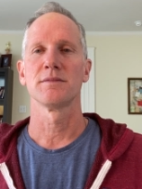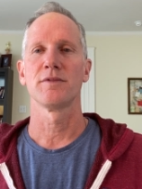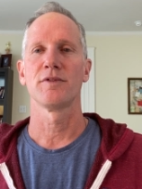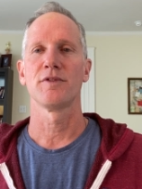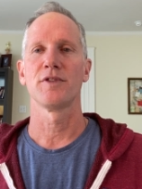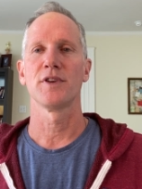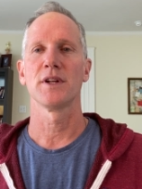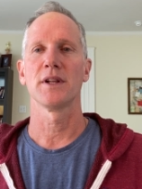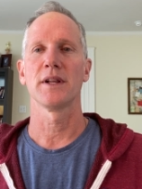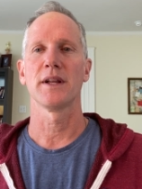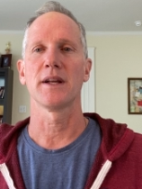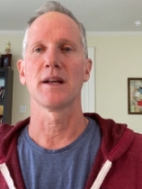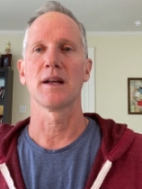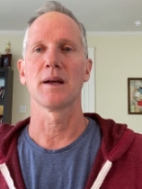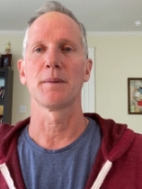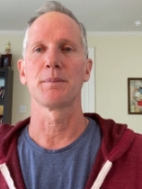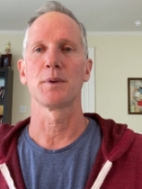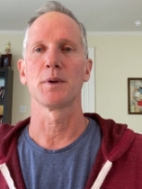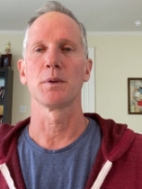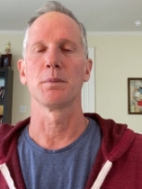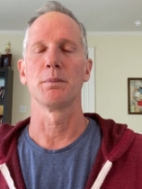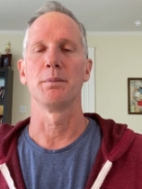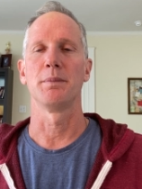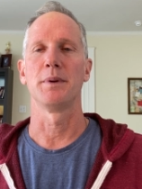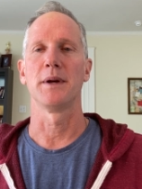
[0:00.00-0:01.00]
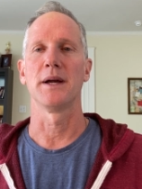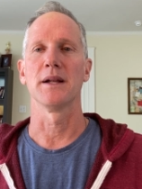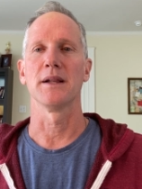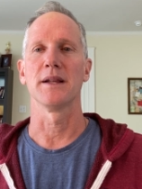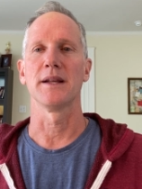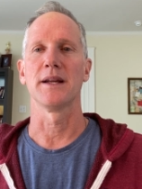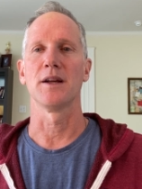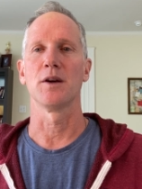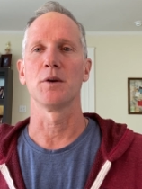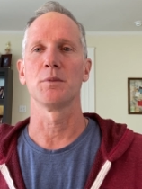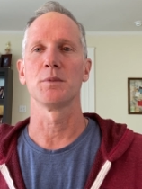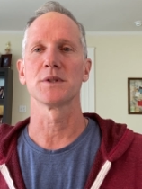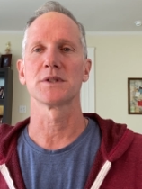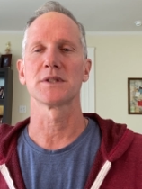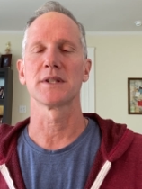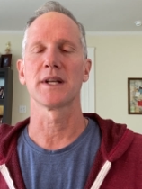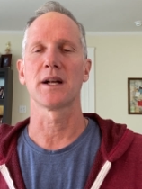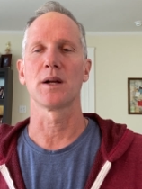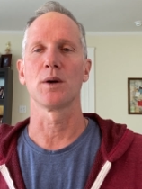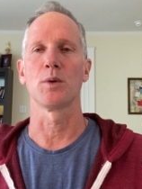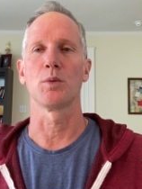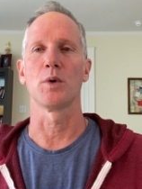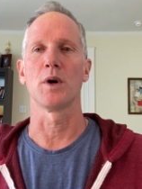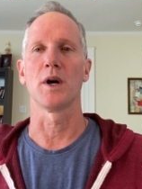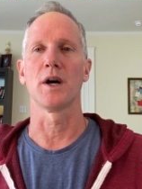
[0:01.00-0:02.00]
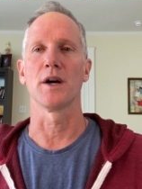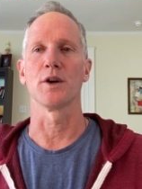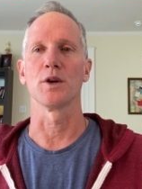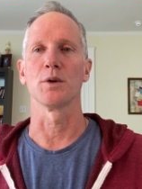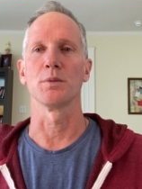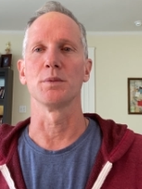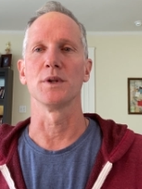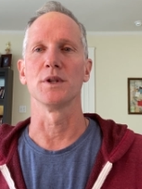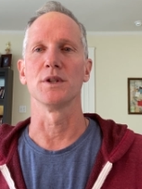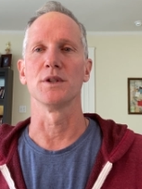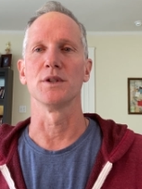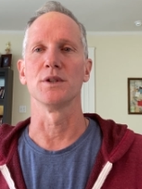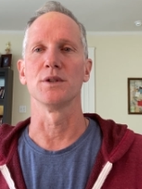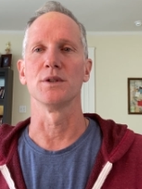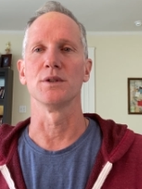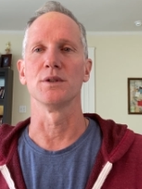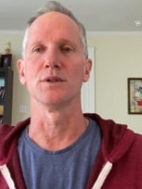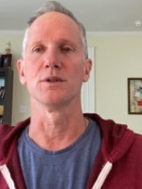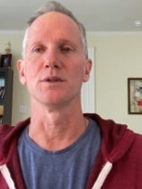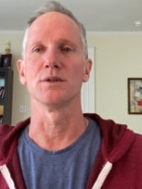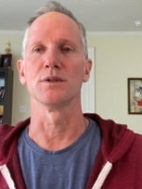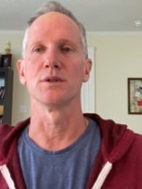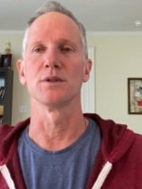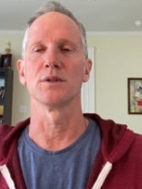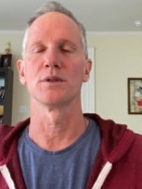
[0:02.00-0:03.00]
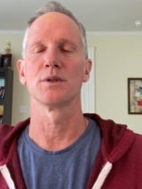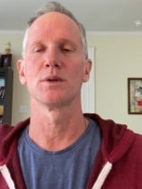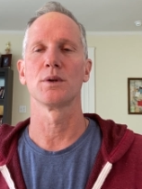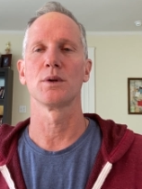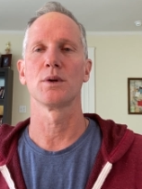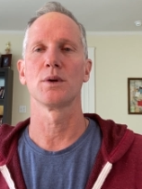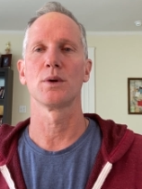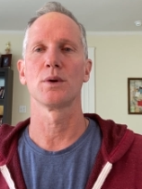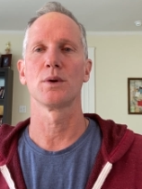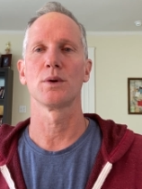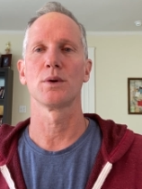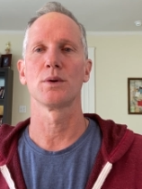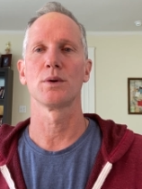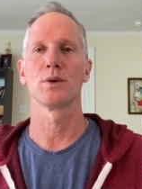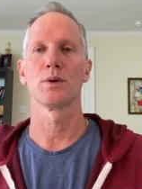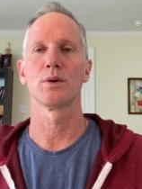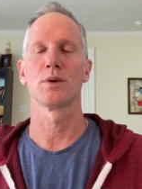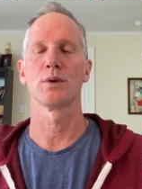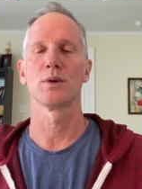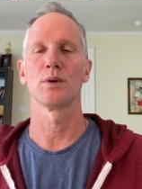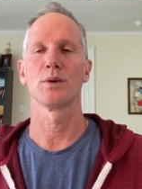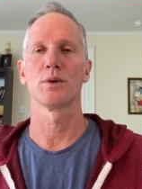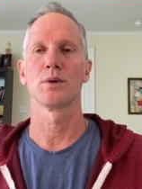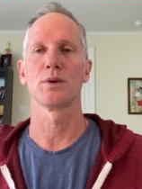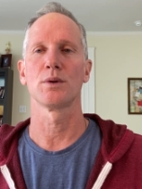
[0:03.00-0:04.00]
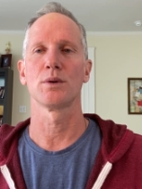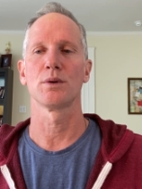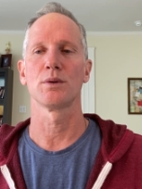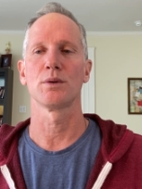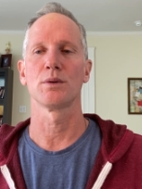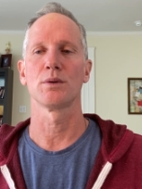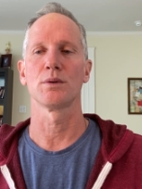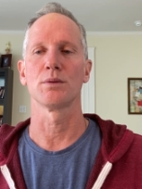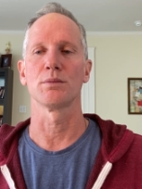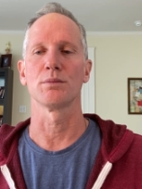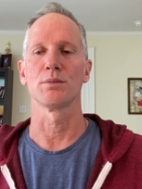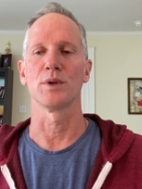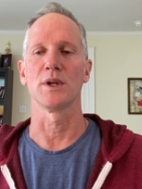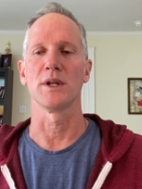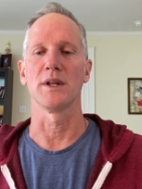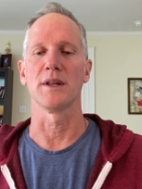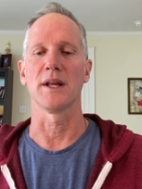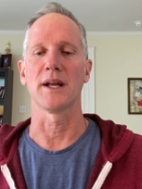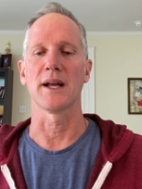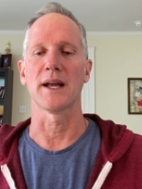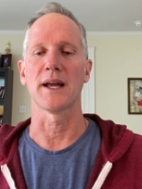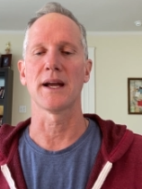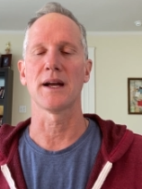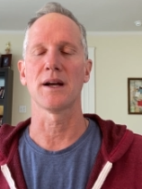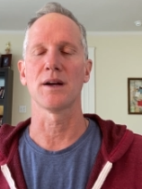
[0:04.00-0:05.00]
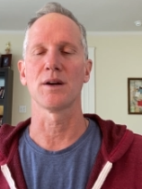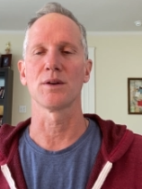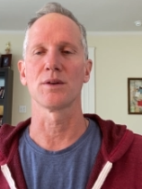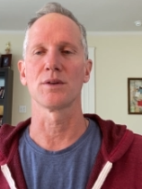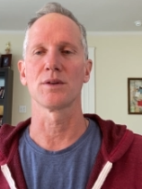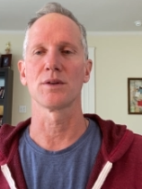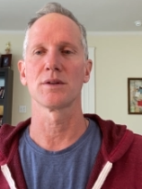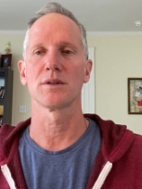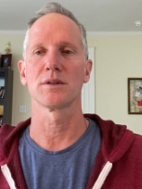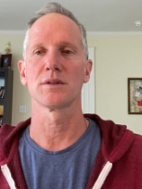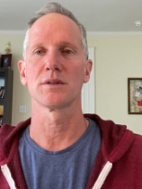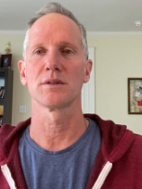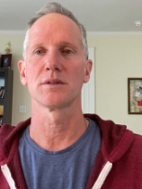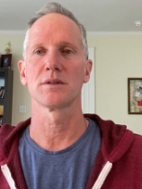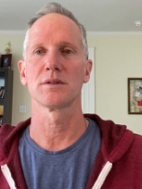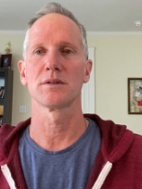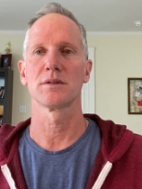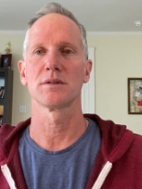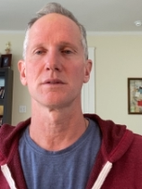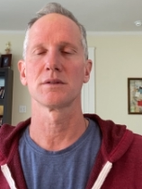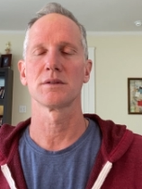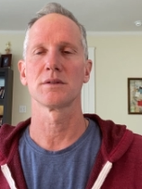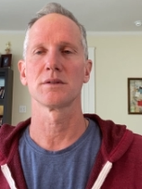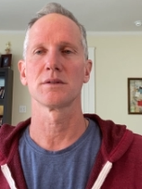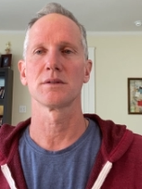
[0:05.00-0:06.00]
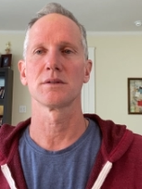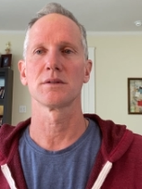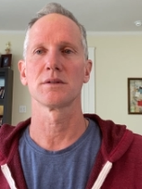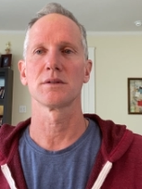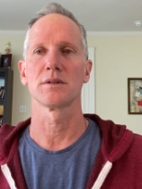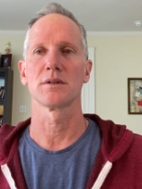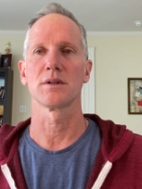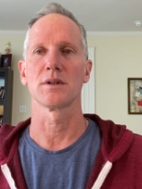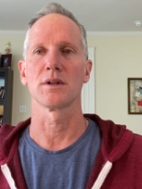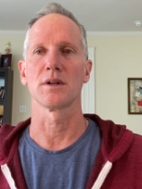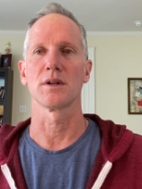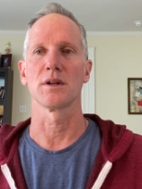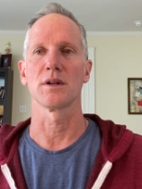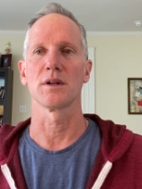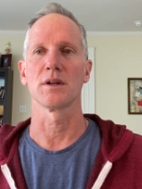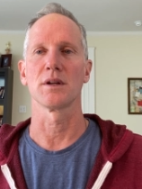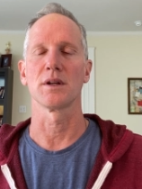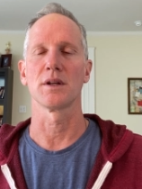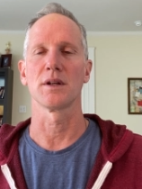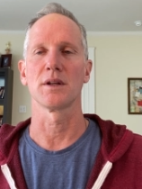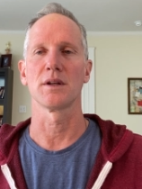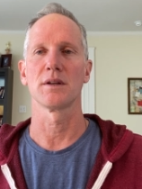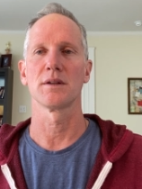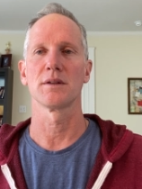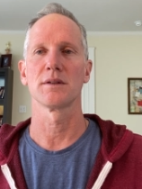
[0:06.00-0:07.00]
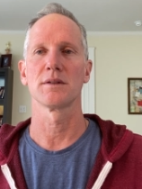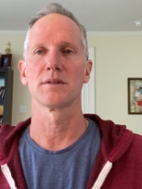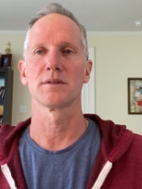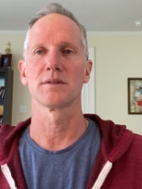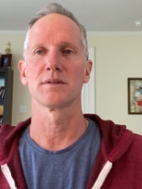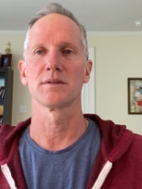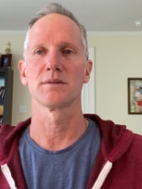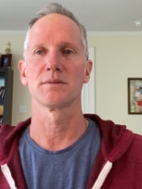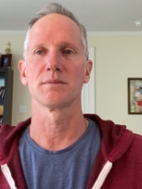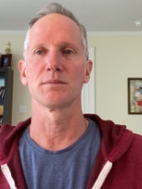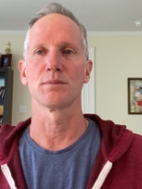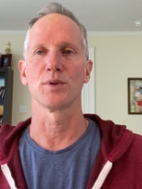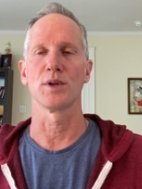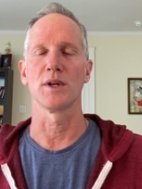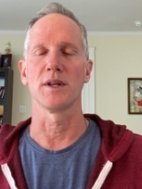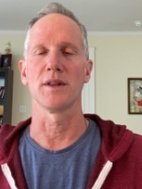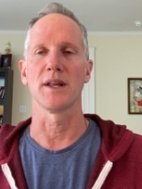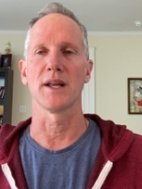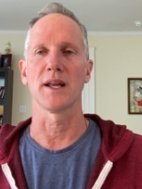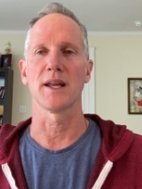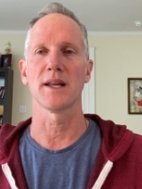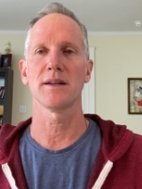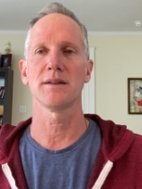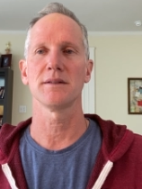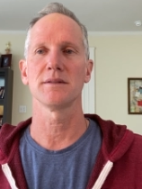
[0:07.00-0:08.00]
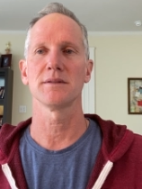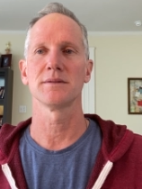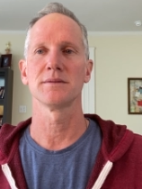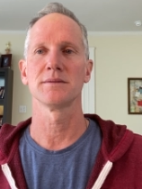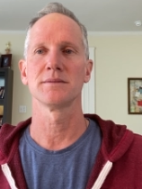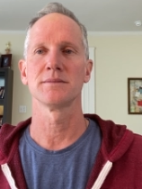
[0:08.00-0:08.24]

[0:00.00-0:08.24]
Filling up your belly almost like a water balloon. Breathing out. Good. Breathing in.